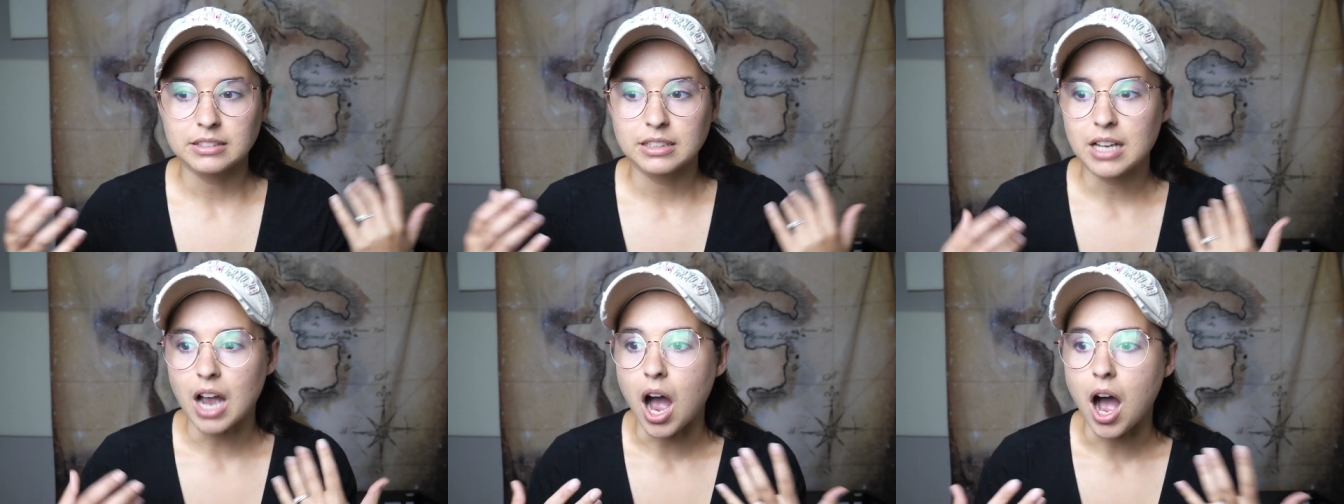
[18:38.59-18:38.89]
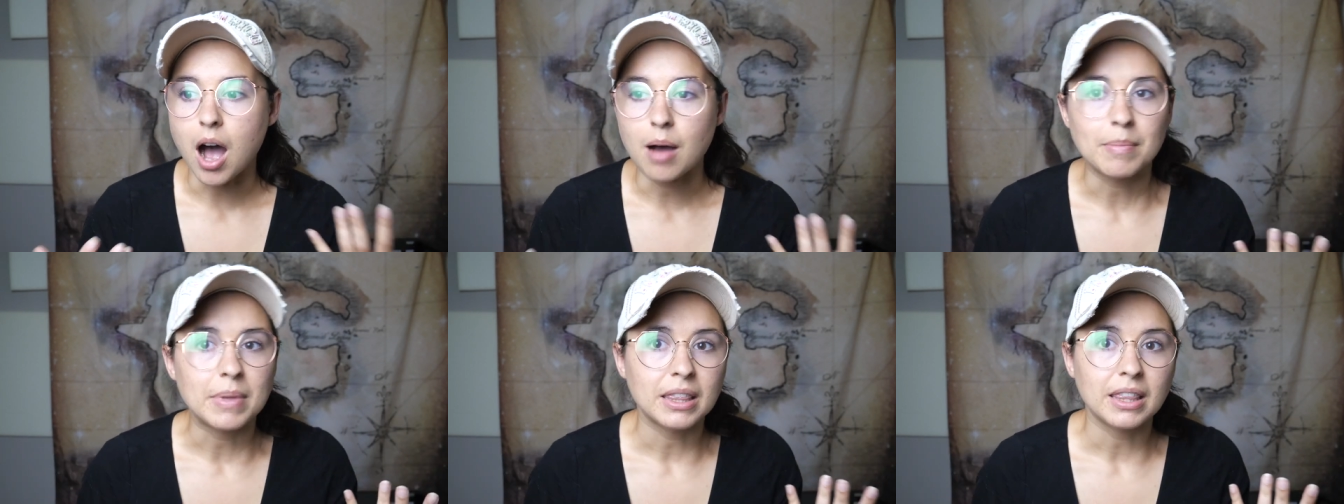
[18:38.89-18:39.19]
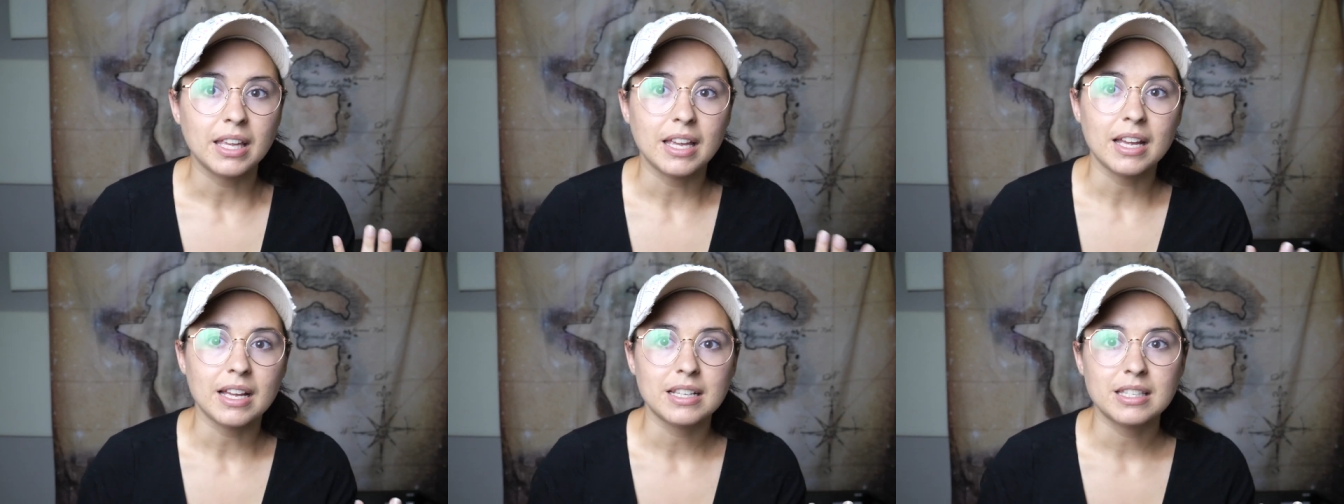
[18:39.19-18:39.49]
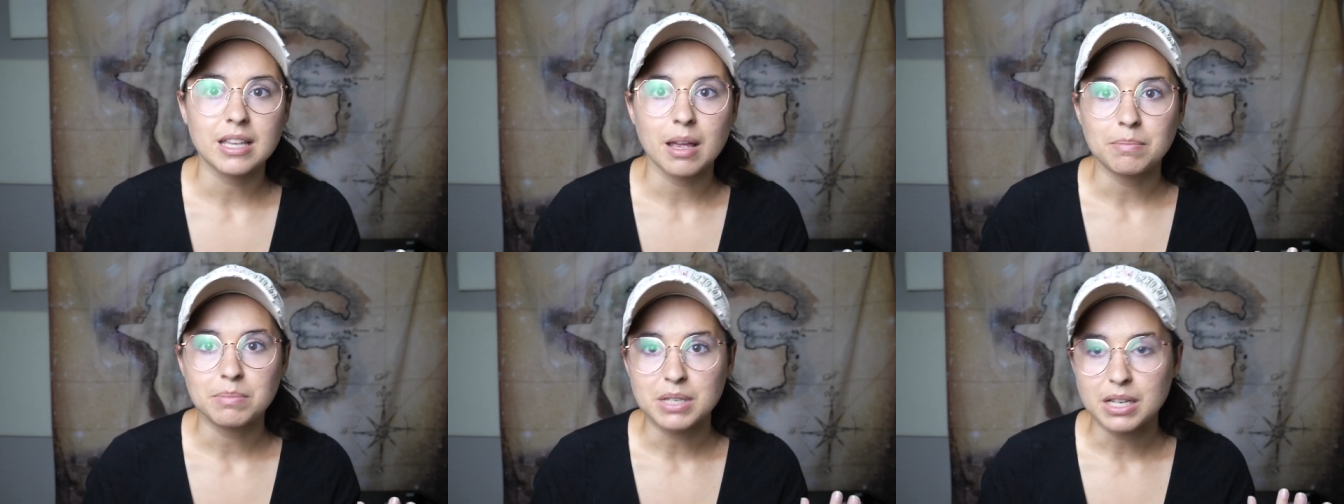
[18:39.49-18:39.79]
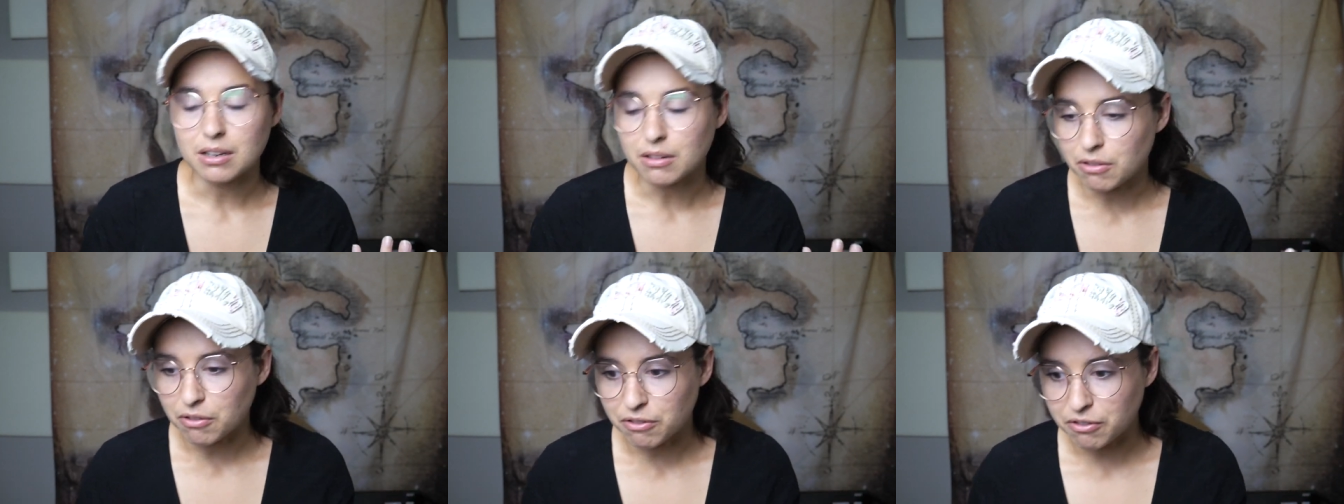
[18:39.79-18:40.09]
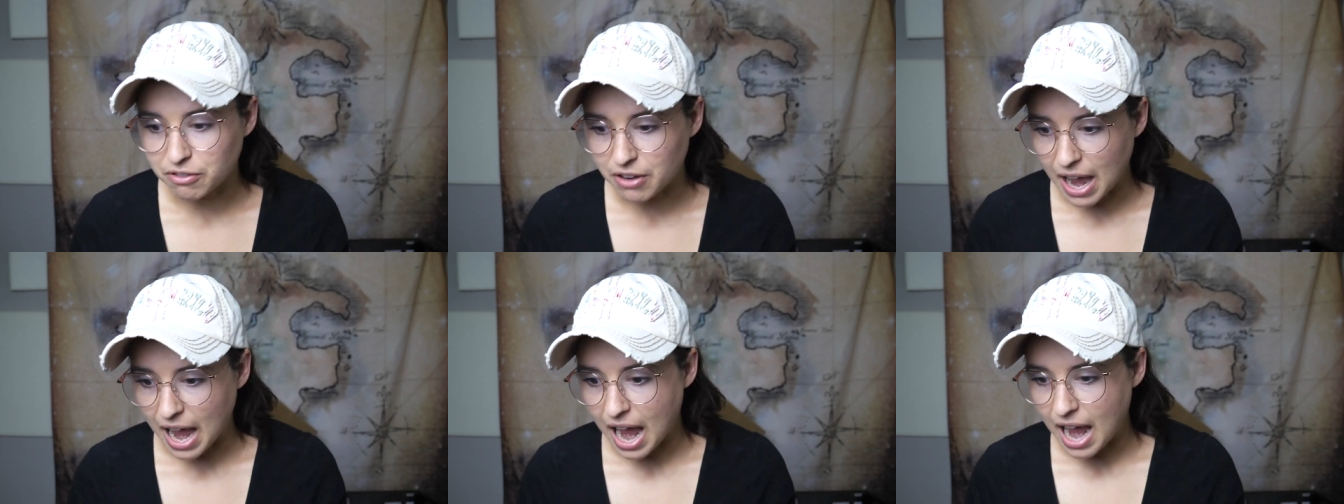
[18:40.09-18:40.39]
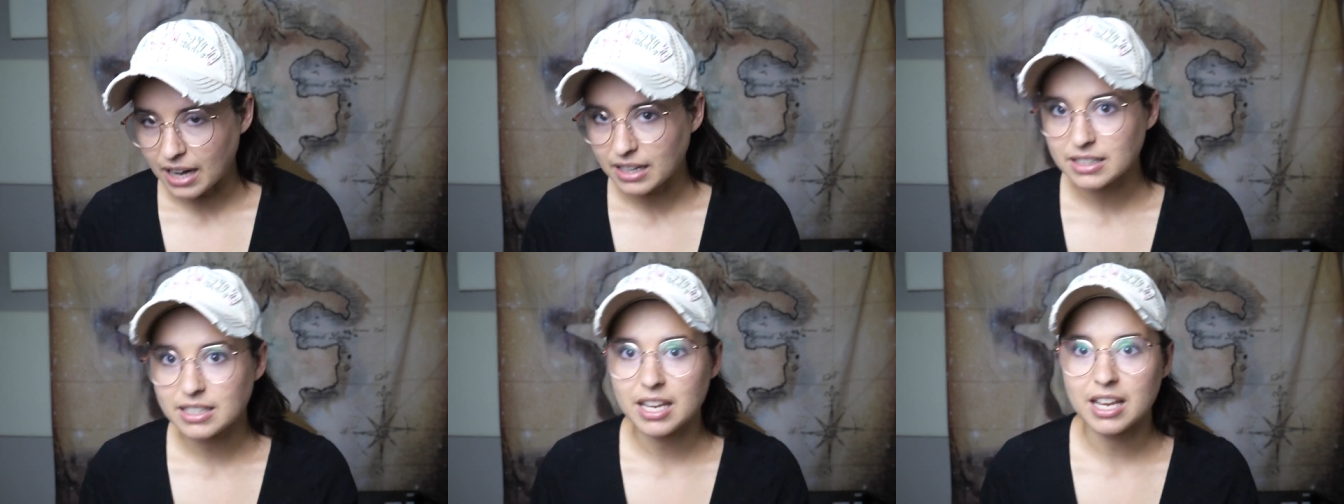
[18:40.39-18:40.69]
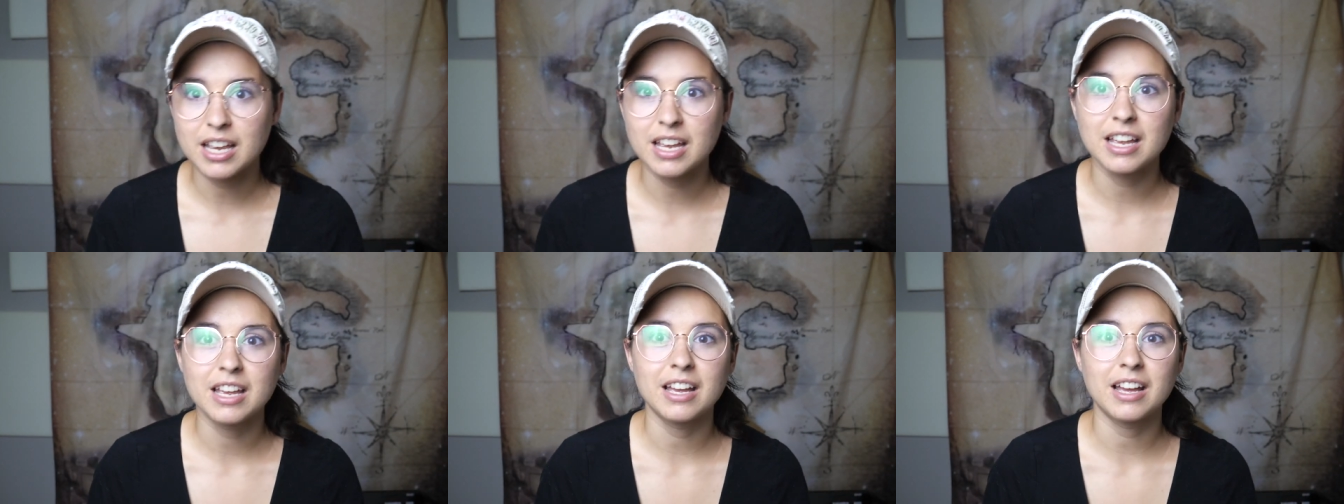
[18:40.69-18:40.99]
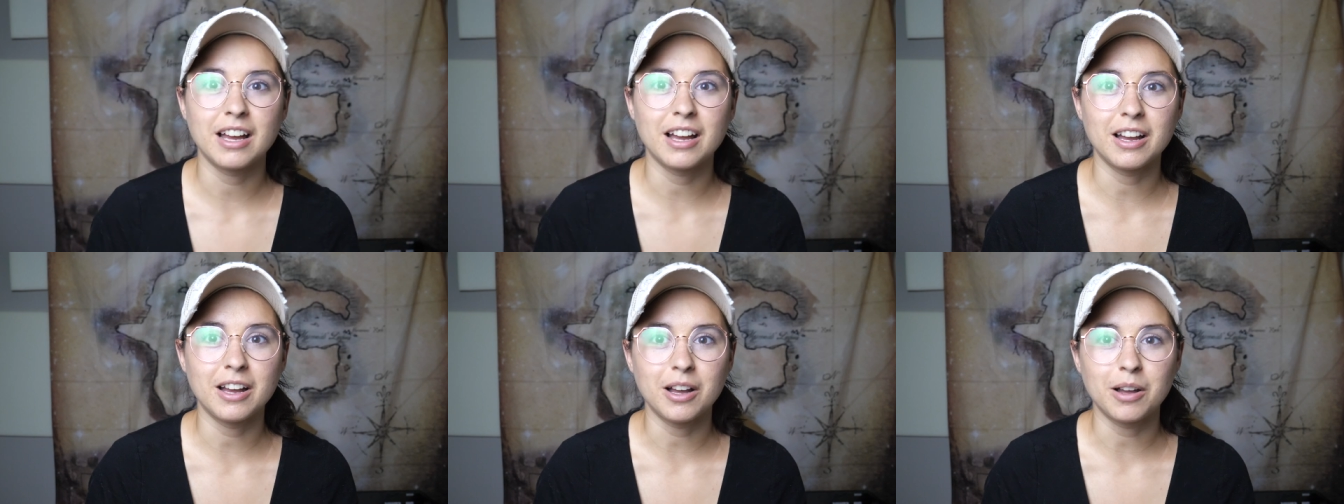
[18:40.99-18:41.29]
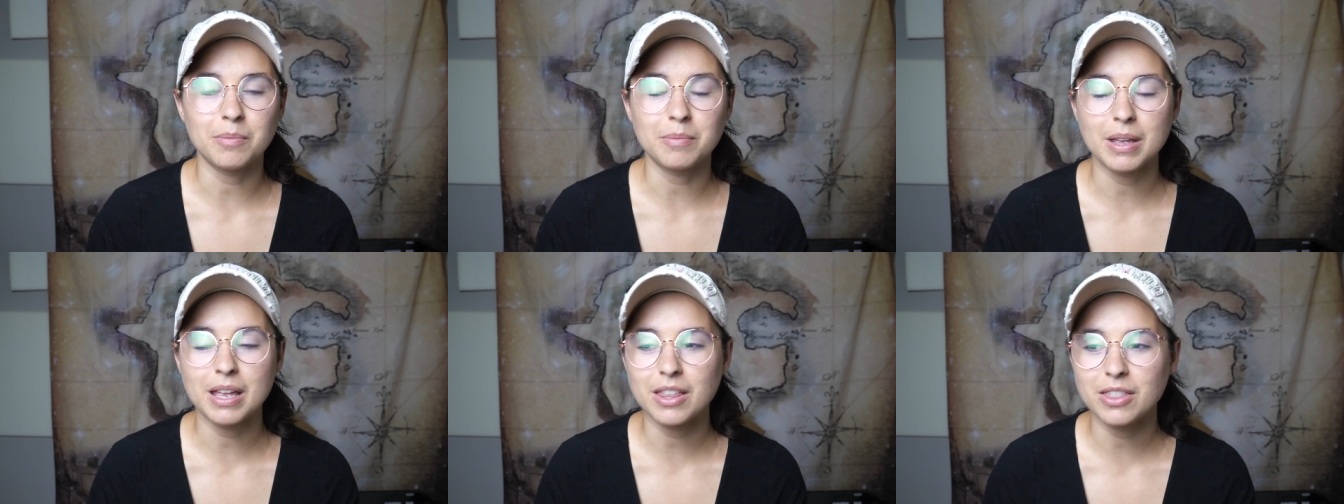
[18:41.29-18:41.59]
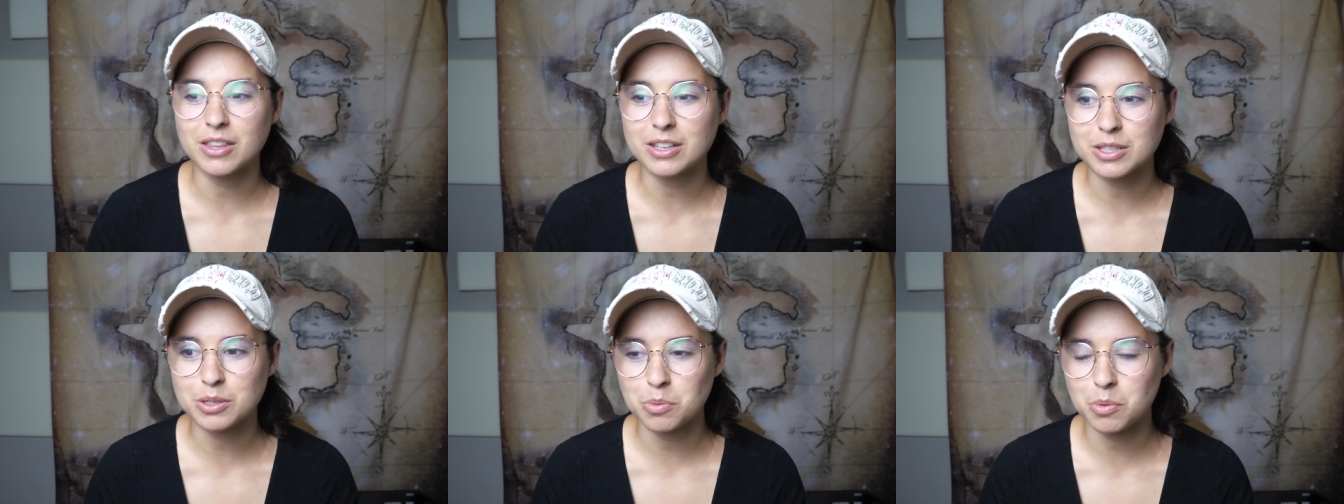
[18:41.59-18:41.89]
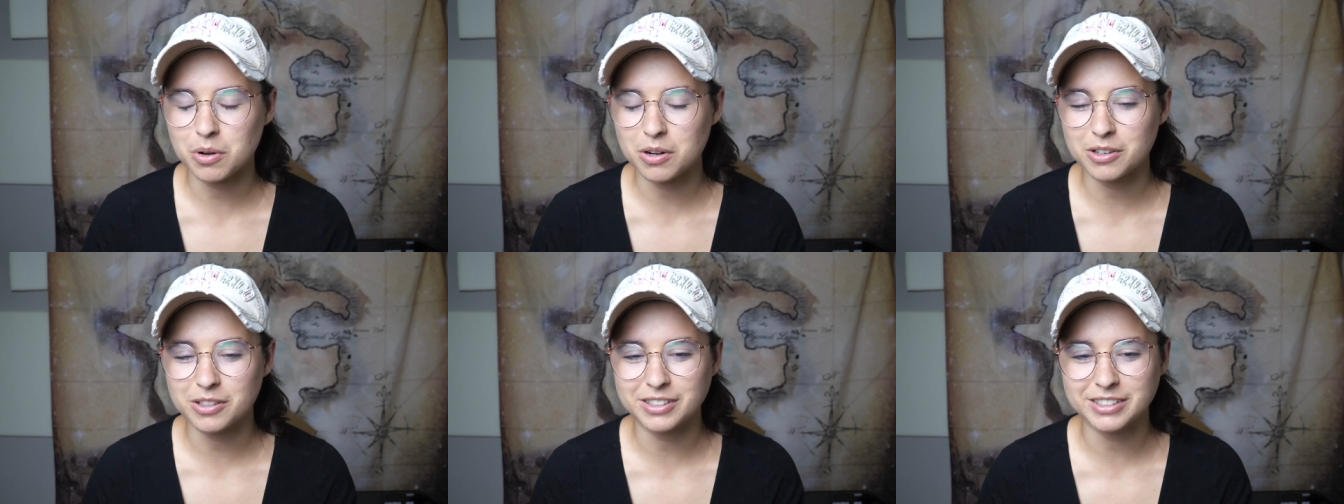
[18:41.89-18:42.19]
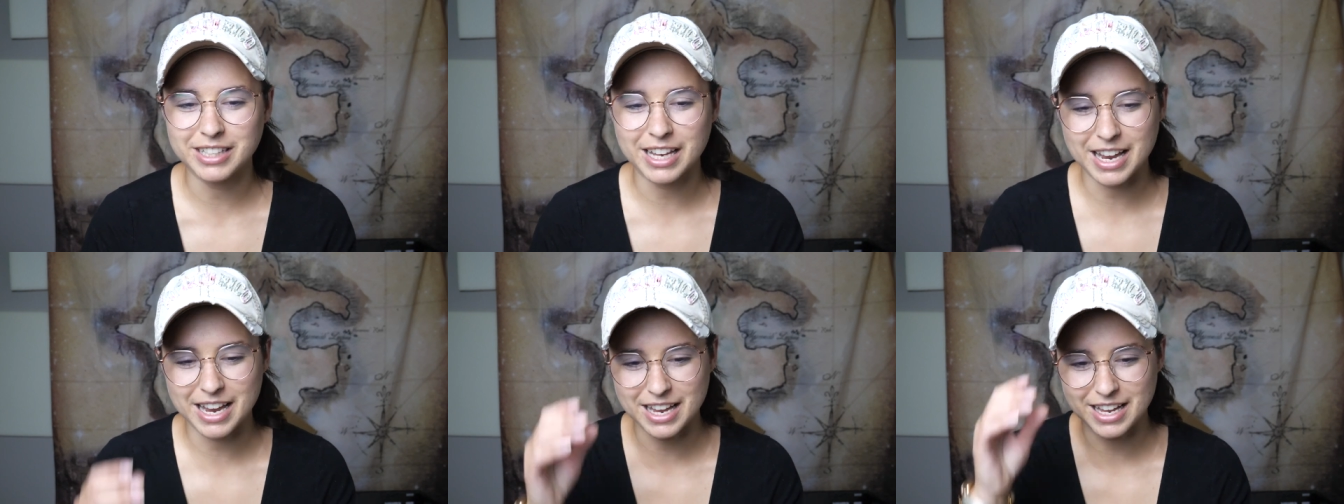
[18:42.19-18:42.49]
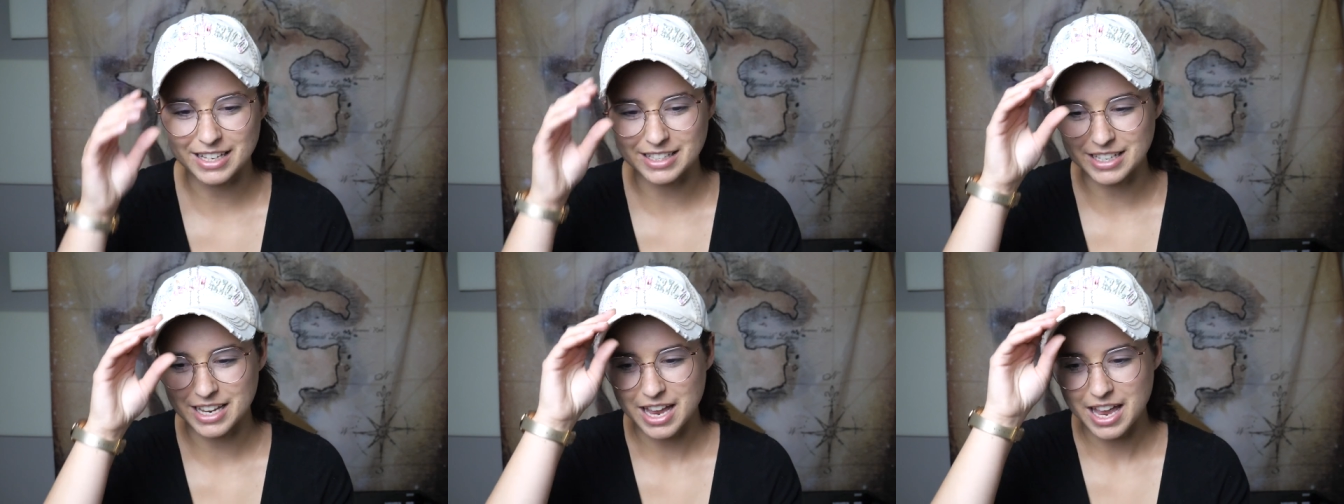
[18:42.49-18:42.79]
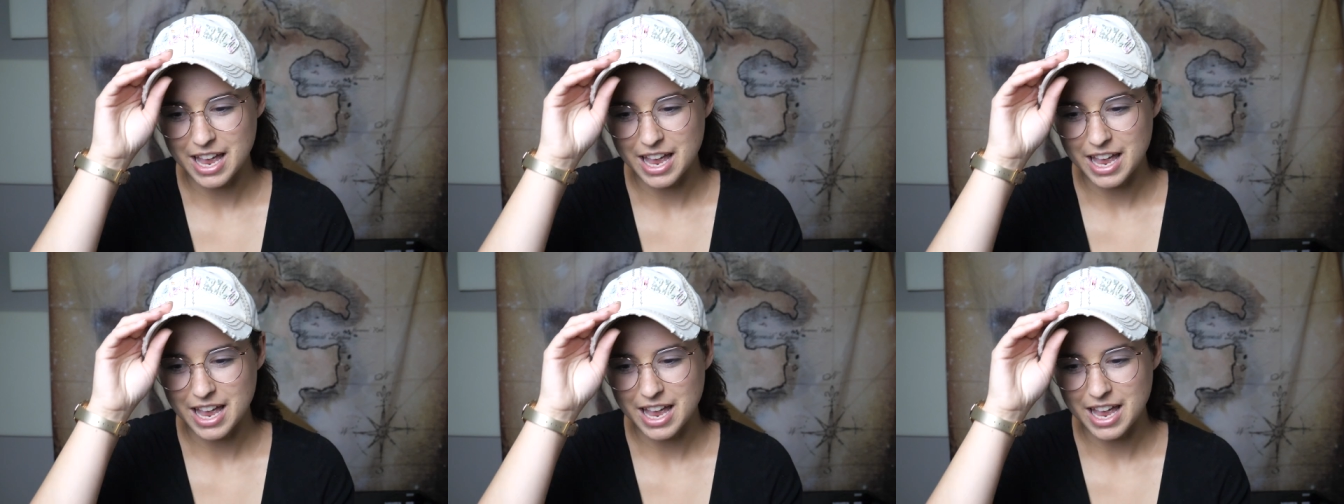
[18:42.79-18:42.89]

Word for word: commonly accepted fact um, in this world. And